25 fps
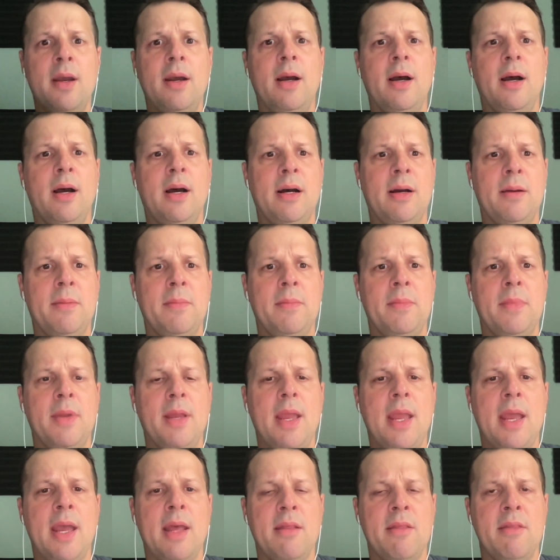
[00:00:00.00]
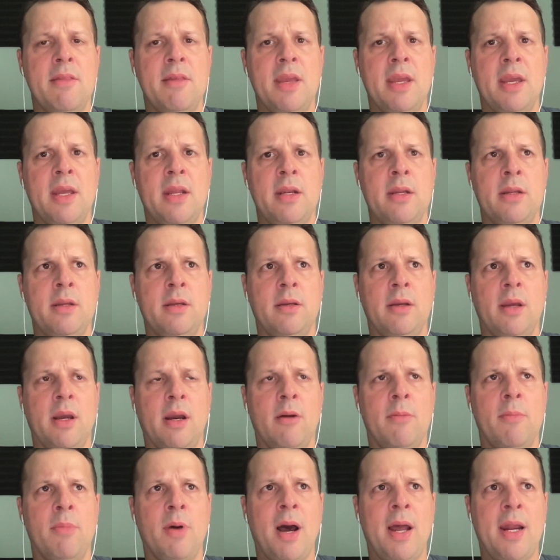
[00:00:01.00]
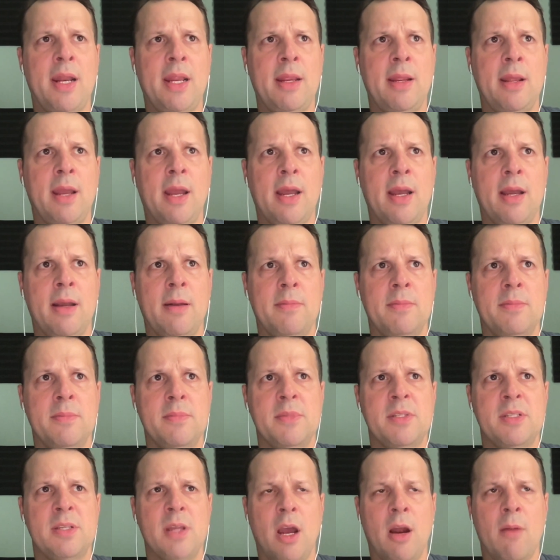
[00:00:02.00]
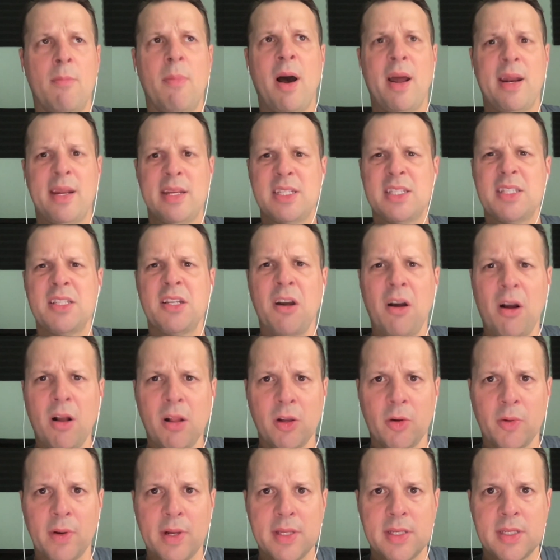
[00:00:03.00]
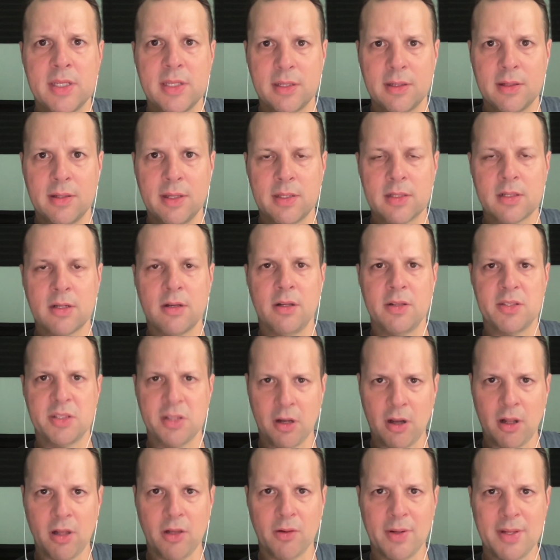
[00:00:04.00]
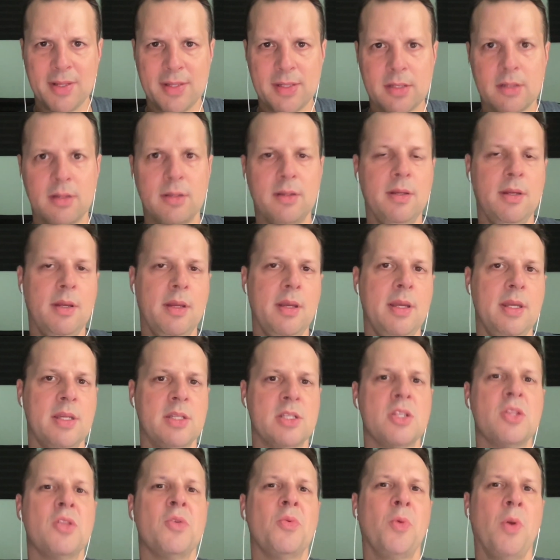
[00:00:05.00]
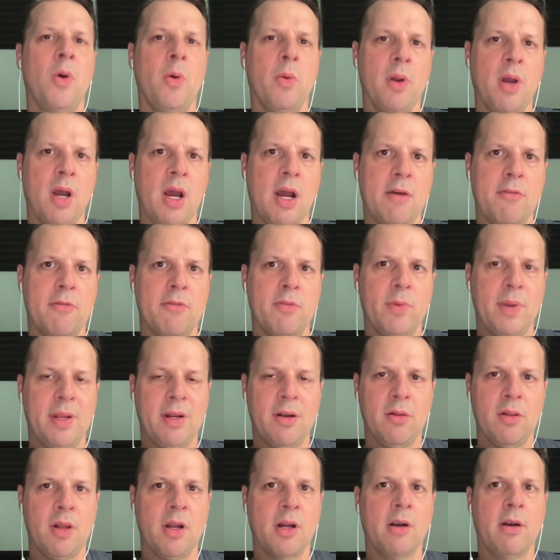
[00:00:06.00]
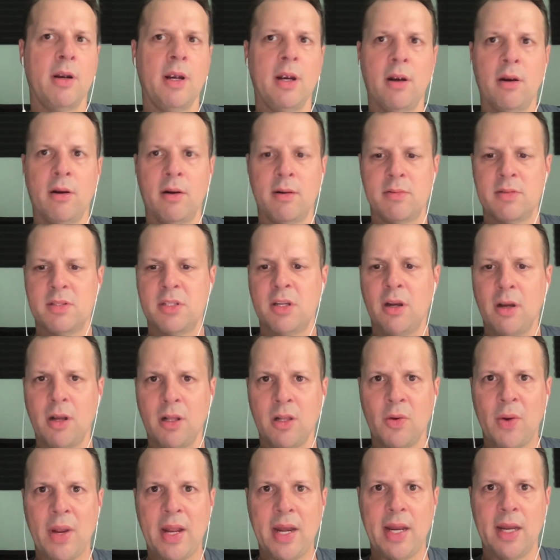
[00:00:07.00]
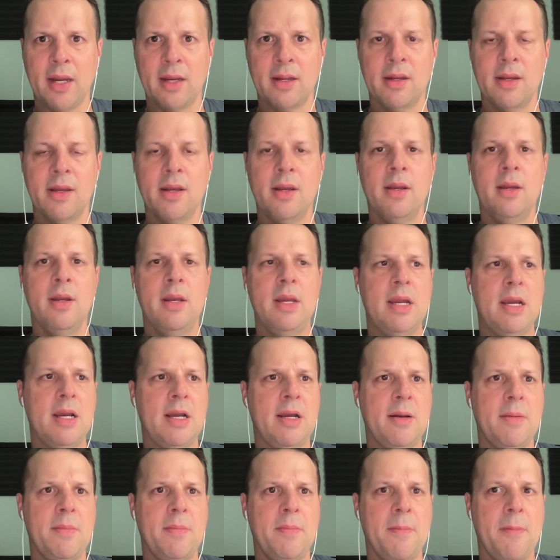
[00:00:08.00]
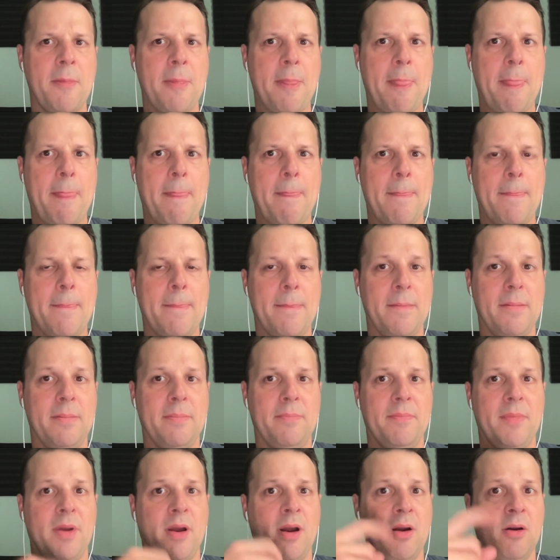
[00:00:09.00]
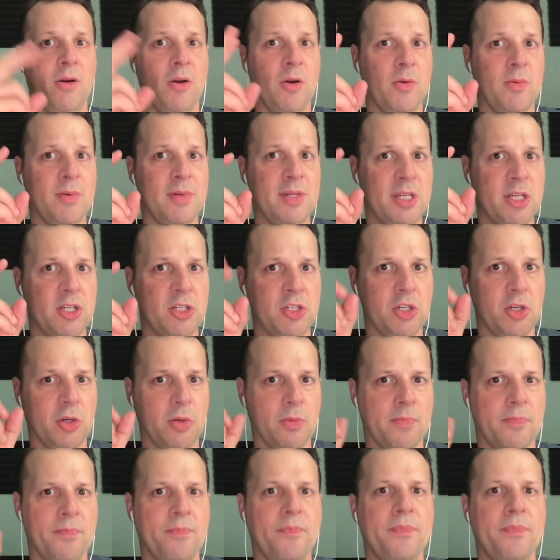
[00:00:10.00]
and then our body's tolerance, it's called tolerance, is thrown off. We no longer are tolerating our own tissue.